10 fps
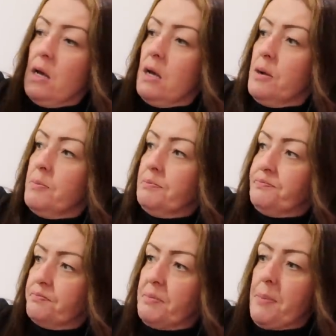
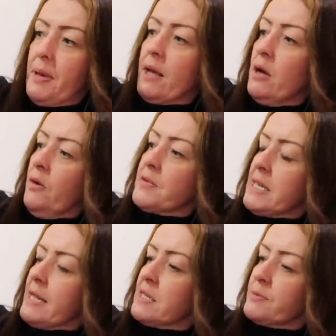bit bigger
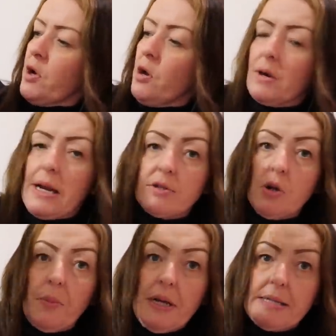obviously because my old
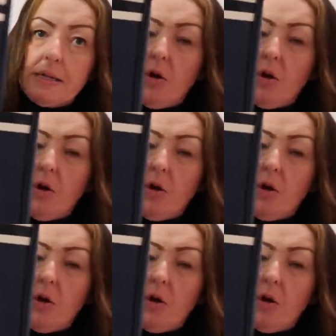laptop is